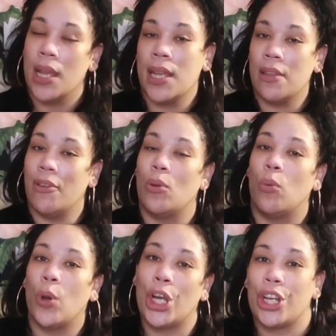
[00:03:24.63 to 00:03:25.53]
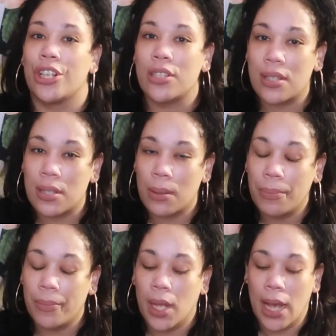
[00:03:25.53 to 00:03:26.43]
Even worse,
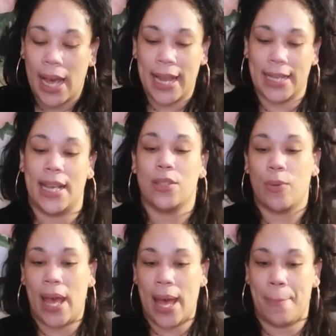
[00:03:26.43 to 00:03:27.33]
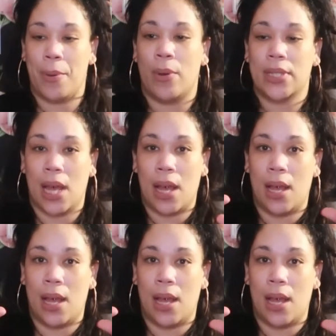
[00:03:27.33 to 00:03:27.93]
I guess what happened was,